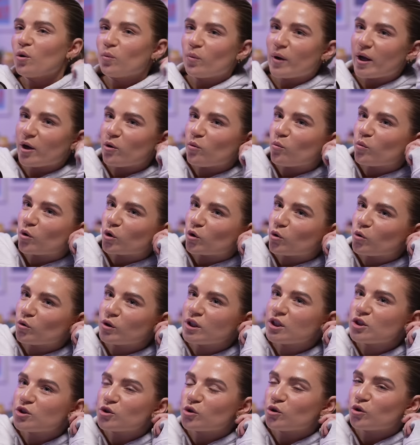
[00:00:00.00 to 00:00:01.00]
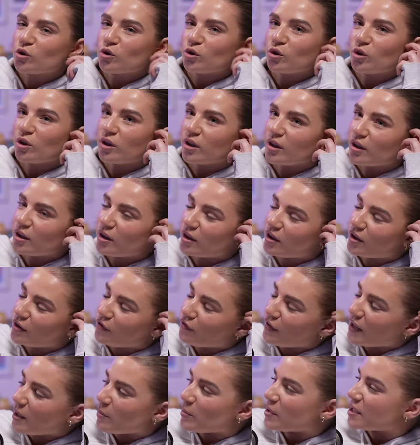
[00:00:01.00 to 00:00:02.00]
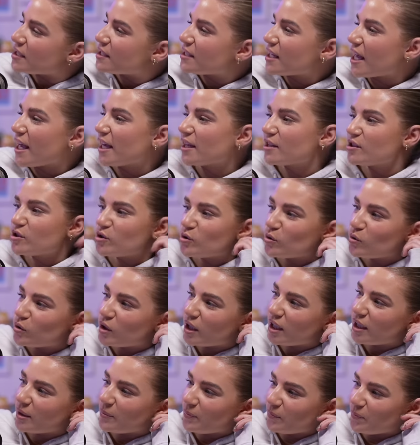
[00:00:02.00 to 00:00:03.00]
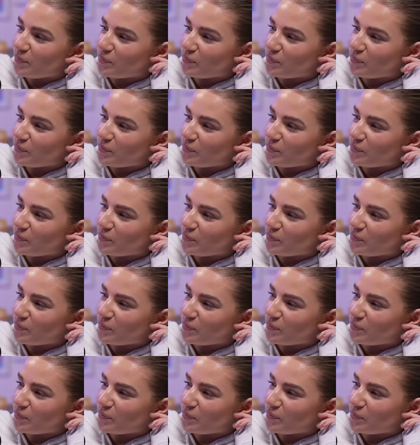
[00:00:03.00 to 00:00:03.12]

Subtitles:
Well, we're going to do the famous sex story,